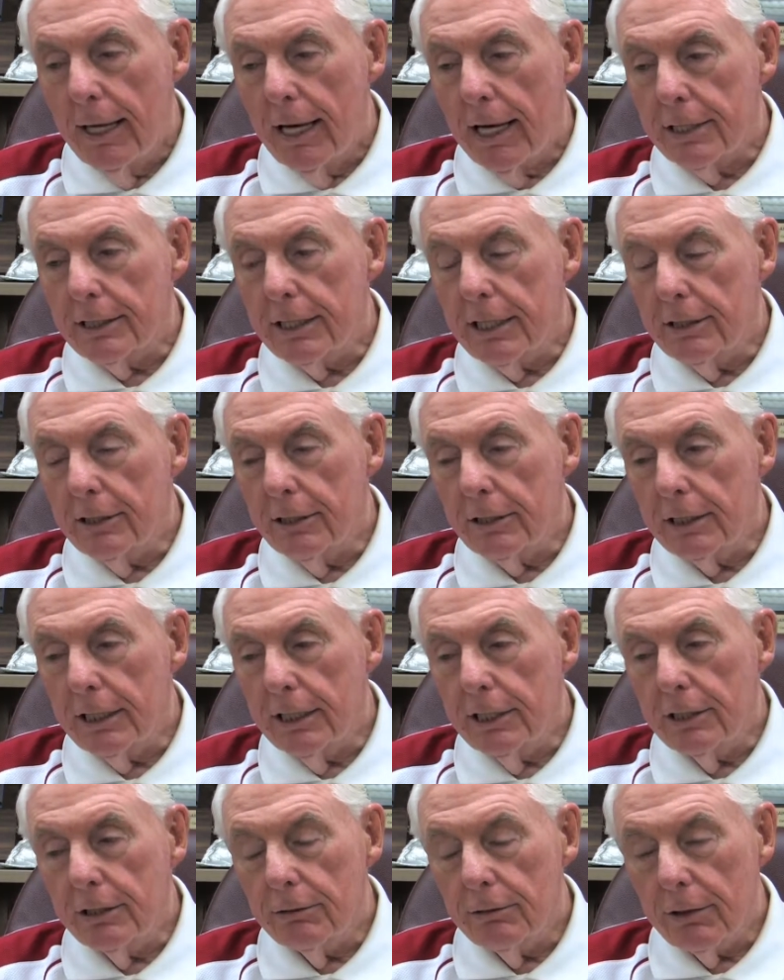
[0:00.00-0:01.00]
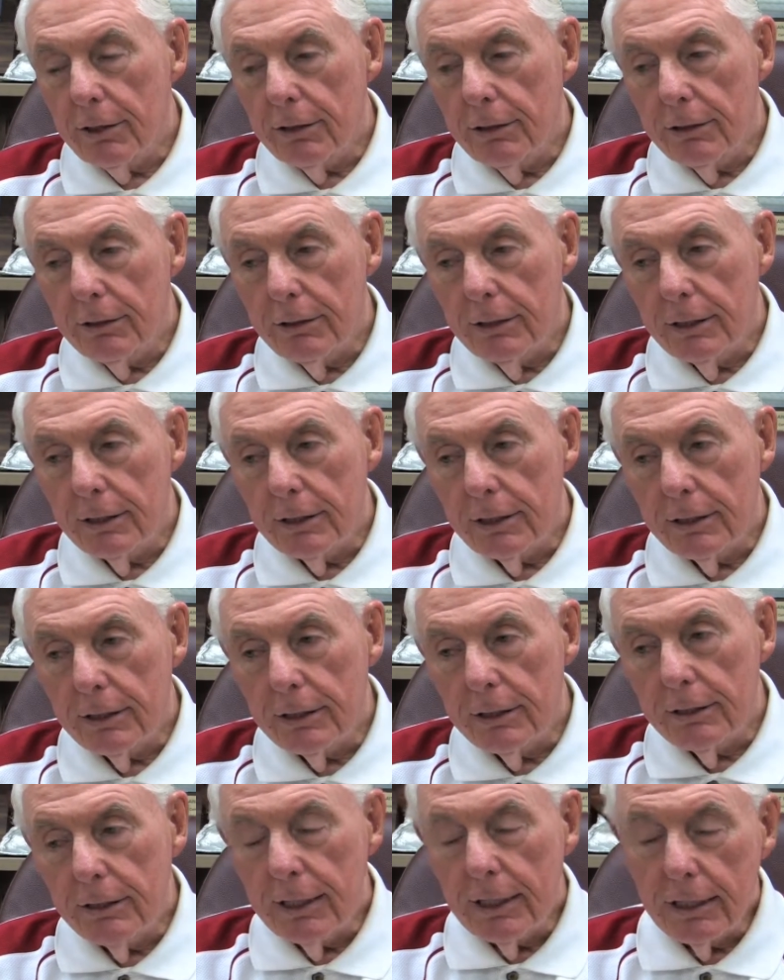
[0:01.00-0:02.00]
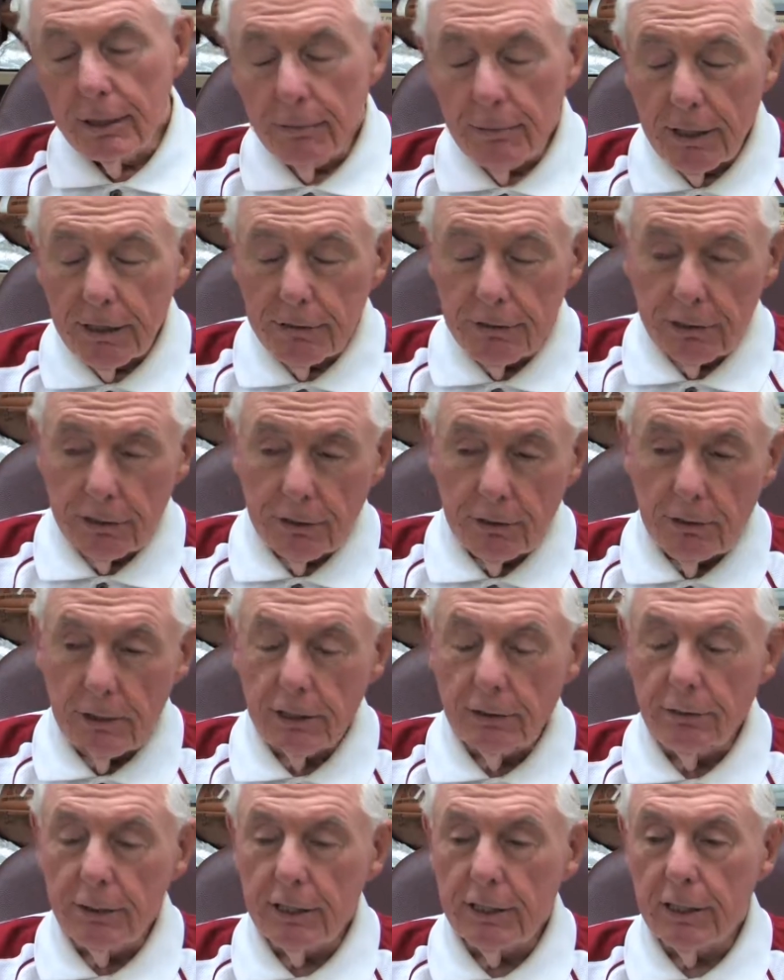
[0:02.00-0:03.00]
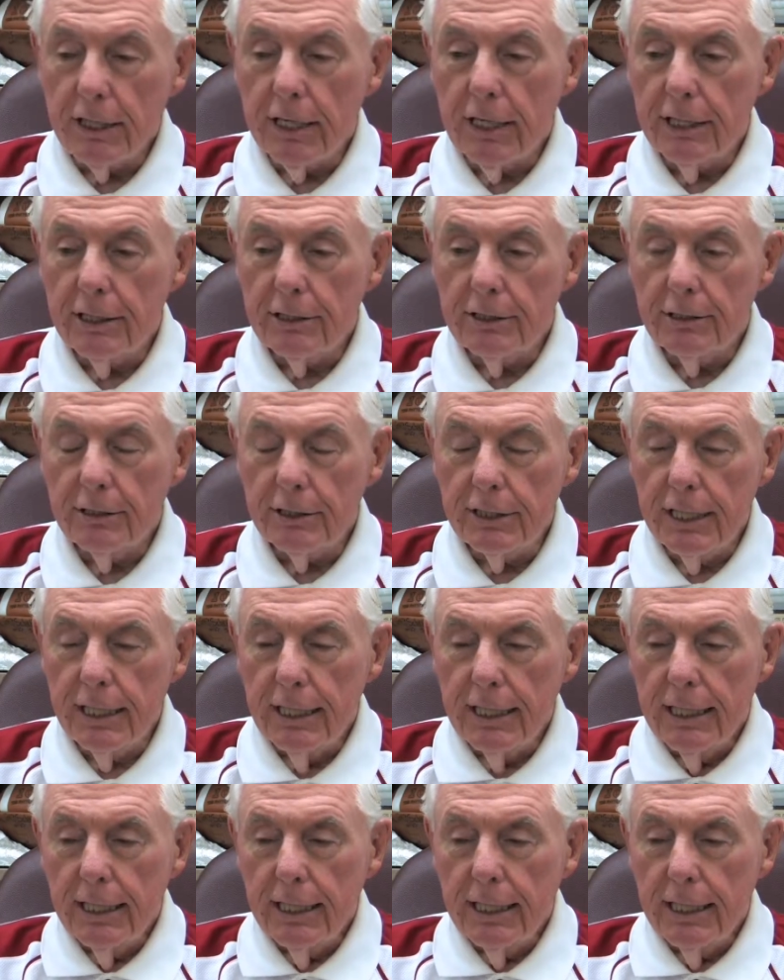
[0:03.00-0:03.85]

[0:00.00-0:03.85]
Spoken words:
as I looked into our elementary school as well as our high schools,